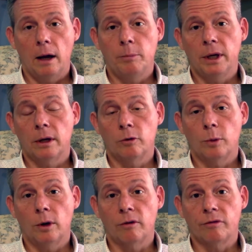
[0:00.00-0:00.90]
because
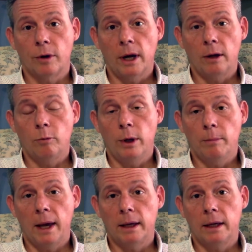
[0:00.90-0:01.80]
we're afraid we
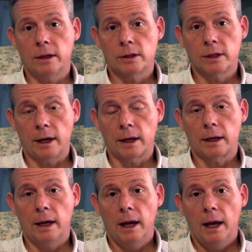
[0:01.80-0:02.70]
may get sick.